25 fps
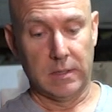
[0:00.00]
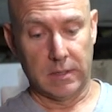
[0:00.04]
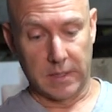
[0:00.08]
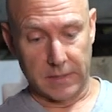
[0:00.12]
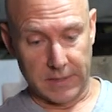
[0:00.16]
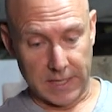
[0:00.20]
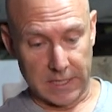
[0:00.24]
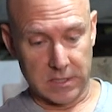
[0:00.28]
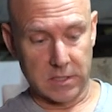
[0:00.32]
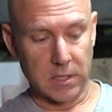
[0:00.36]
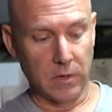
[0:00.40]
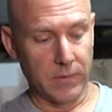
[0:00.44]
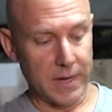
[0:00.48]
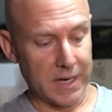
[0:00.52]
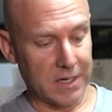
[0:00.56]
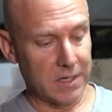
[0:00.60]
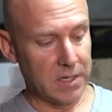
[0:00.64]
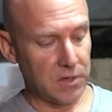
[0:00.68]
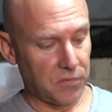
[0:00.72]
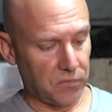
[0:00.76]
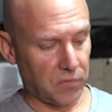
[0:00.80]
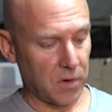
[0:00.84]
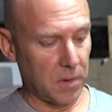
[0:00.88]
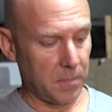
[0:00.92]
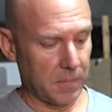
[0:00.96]
And that's
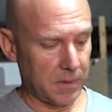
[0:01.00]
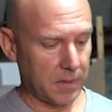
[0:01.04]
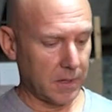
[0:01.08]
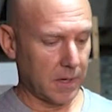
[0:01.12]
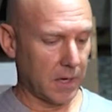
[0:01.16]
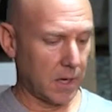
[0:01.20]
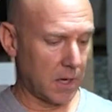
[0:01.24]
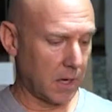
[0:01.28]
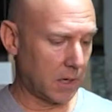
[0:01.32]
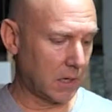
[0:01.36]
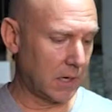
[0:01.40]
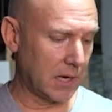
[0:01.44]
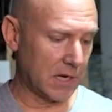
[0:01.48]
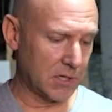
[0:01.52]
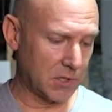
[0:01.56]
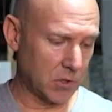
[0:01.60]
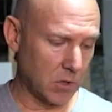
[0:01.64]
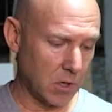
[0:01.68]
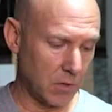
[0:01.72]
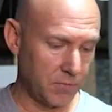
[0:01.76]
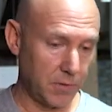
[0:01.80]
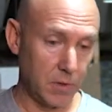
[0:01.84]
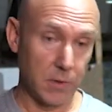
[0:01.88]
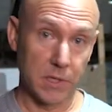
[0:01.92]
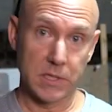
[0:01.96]
directly from
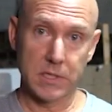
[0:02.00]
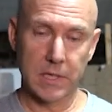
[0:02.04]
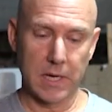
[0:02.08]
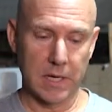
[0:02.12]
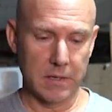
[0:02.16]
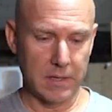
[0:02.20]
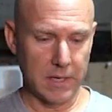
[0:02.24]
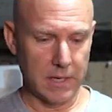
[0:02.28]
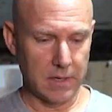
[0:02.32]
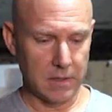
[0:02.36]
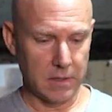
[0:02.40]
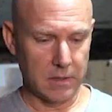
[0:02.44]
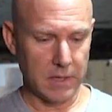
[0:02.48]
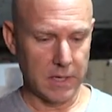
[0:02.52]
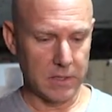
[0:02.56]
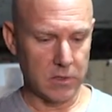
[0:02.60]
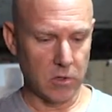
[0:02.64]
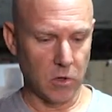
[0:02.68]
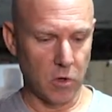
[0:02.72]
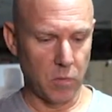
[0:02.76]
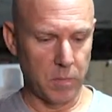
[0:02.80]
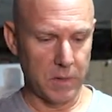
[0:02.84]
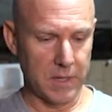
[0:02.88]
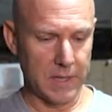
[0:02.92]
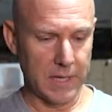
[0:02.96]
Kalashnikov USA, they
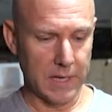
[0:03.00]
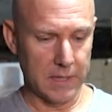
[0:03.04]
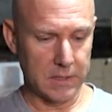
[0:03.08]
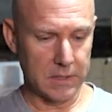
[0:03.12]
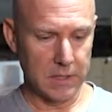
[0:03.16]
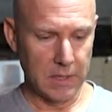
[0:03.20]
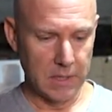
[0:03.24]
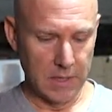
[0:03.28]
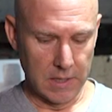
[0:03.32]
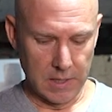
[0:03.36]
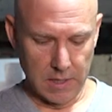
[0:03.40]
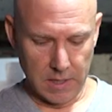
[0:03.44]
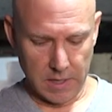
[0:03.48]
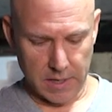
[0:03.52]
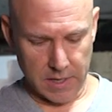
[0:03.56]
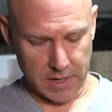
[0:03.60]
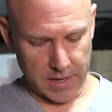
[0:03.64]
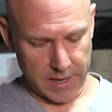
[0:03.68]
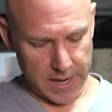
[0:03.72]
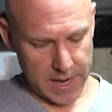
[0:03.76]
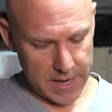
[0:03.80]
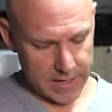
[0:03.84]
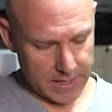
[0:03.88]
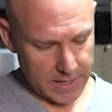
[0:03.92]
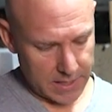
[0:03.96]
told me that.
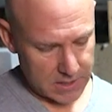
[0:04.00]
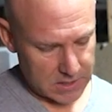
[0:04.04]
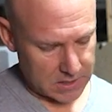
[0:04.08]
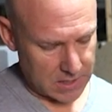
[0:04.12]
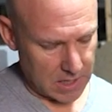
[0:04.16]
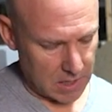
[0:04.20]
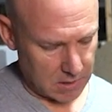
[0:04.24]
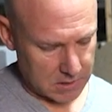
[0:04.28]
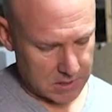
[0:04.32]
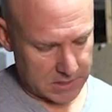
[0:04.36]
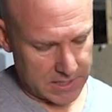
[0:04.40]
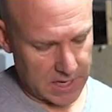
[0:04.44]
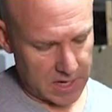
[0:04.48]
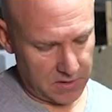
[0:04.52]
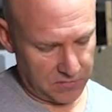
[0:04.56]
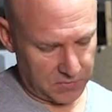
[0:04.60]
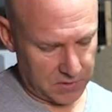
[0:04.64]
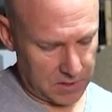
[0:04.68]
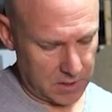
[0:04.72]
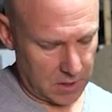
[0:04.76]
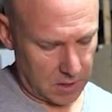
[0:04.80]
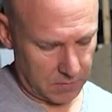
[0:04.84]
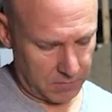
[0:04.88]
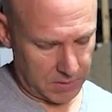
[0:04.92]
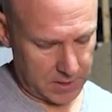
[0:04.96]
AK style
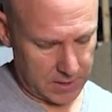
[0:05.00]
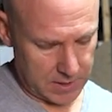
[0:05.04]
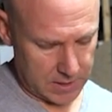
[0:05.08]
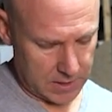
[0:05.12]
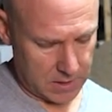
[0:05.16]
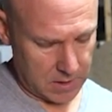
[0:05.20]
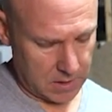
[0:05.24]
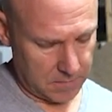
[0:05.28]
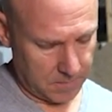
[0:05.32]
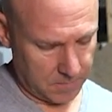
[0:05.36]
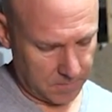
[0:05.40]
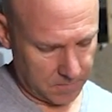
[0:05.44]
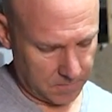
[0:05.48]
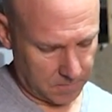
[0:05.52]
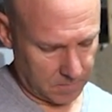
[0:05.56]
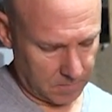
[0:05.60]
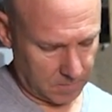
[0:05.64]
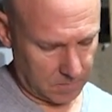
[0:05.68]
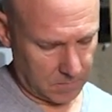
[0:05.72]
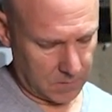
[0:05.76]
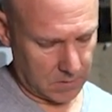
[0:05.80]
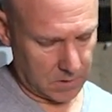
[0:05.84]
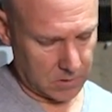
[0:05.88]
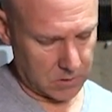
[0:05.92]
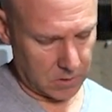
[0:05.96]
safety over here.
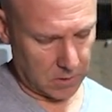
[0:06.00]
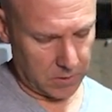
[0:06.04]
It's